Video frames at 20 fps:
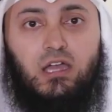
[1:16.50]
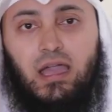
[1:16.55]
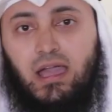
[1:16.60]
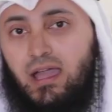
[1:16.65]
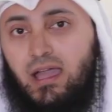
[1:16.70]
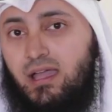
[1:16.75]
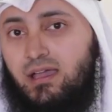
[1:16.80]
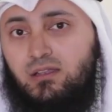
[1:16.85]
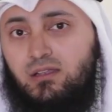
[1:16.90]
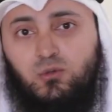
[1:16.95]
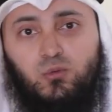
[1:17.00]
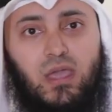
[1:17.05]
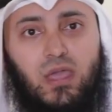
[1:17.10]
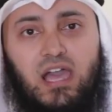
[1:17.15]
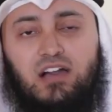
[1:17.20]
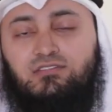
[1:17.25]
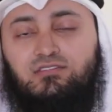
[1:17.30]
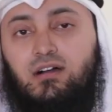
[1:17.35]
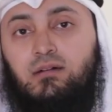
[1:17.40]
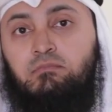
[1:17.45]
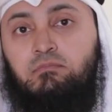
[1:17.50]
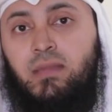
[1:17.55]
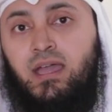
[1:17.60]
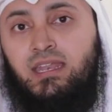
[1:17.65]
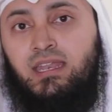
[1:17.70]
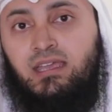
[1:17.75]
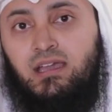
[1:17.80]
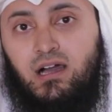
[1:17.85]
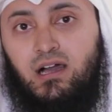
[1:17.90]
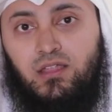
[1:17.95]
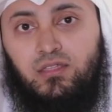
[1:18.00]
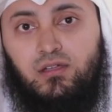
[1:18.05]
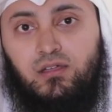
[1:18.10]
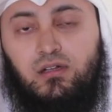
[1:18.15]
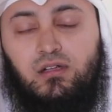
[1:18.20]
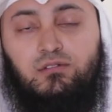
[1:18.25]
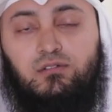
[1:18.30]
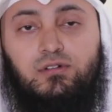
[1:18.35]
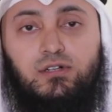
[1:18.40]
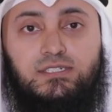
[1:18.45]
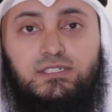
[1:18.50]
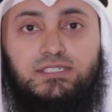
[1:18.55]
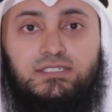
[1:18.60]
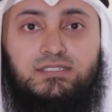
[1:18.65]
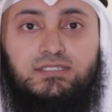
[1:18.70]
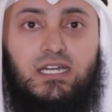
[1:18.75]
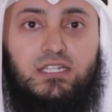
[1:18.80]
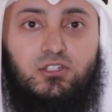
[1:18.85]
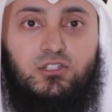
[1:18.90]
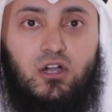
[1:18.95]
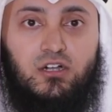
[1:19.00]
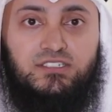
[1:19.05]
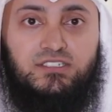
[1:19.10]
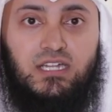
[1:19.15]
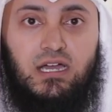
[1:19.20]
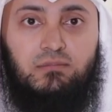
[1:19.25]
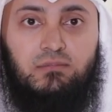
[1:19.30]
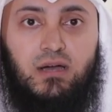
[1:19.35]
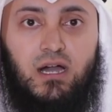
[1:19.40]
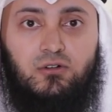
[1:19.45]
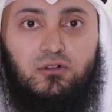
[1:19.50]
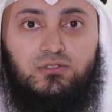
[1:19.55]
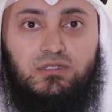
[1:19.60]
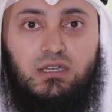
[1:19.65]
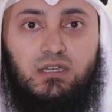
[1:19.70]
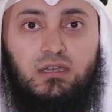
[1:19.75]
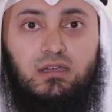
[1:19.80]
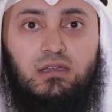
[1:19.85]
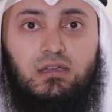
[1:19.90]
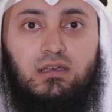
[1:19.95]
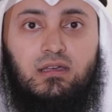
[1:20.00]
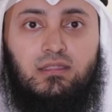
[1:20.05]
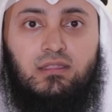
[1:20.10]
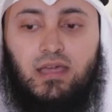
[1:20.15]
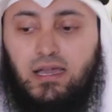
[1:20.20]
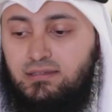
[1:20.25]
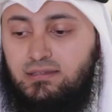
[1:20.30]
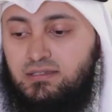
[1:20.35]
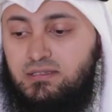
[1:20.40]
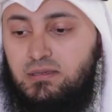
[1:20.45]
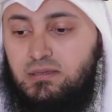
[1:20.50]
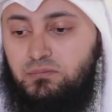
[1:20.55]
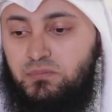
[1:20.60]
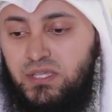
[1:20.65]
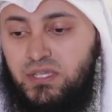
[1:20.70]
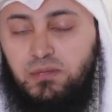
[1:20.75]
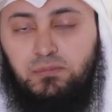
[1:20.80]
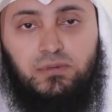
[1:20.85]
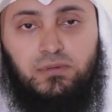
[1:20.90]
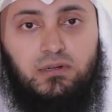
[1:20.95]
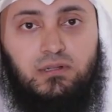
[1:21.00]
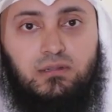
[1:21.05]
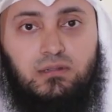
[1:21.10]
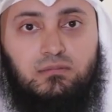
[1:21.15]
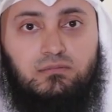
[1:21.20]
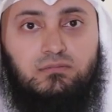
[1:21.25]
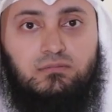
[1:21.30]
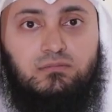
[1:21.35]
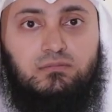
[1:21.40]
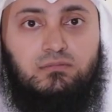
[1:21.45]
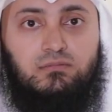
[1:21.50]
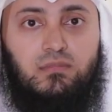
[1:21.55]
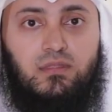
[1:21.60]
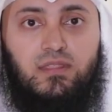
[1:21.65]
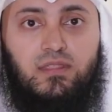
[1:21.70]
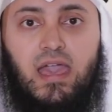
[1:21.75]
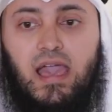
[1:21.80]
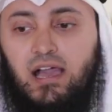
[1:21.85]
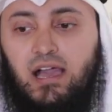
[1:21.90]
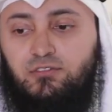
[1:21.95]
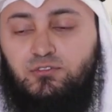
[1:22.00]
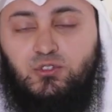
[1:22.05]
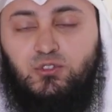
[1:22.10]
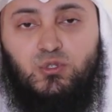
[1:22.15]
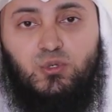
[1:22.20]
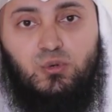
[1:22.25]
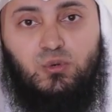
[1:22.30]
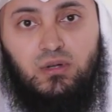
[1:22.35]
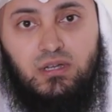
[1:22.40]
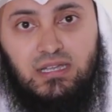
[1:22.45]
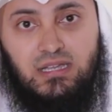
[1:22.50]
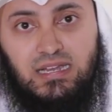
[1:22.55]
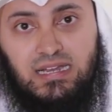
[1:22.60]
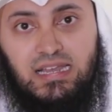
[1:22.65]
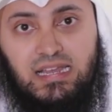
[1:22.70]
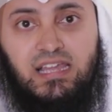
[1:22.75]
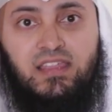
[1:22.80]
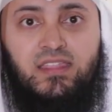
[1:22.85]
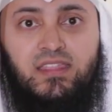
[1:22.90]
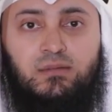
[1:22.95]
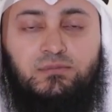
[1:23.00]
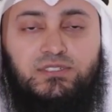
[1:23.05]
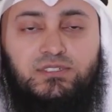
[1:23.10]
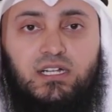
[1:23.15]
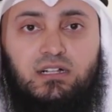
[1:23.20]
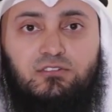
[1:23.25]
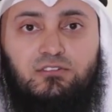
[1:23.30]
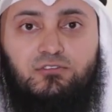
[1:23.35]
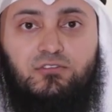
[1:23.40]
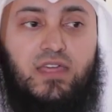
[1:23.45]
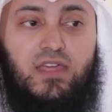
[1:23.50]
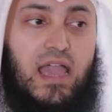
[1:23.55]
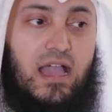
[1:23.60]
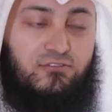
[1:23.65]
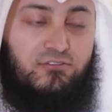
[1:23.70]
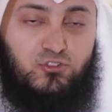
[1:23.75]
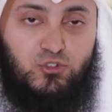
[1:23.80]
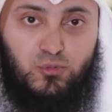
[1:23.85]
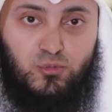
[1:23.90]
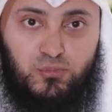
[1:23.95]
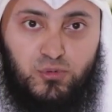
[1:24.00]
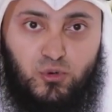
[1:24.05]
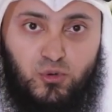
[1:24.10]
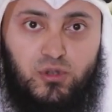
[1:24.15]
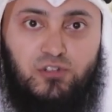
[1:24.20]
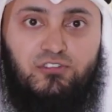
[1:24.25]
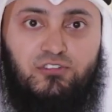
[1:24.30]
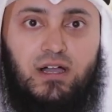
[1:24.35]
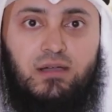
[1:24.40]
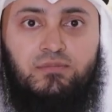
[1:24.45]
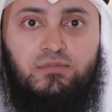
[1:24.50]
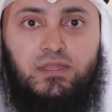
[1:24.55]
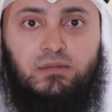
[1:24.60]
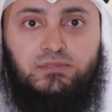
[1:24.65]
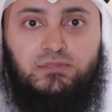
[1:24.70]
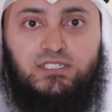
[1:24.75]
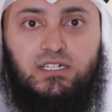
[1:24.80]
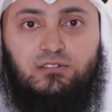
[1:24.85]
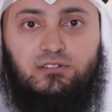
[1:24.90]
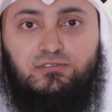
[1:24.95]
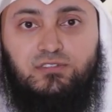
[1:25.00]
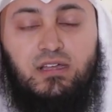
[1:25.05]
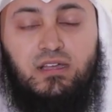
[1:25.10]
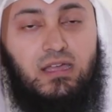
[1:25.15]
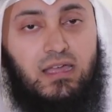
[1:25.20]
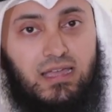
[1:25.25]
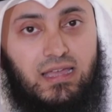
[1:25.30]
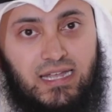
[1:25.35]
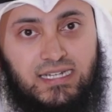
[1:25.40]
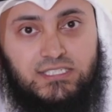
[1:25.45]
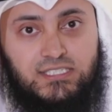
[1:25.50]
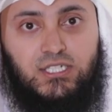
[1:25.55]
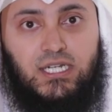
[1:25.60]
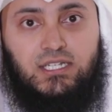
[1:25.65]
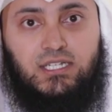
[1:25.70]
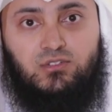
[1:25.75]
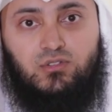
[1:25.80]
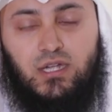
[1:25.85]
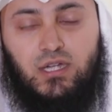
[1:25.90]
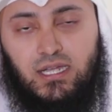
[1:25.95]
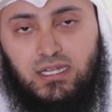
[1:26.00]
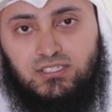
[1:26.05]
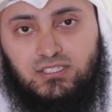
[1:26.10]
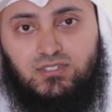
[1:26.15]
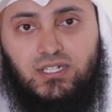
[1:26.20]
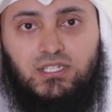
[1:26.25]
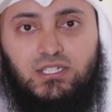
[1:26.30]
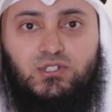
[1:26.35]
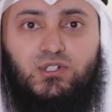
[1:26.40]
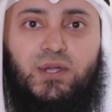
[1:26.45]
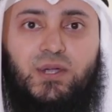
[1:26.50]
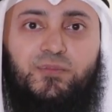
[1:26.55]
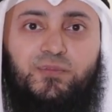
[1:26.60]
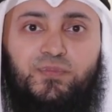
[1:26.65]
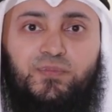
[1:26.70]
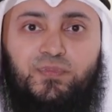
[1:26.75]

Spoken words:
And we have many other verses that talks about that people, they have to clean themselves, they have to purify themselves, etc., etc.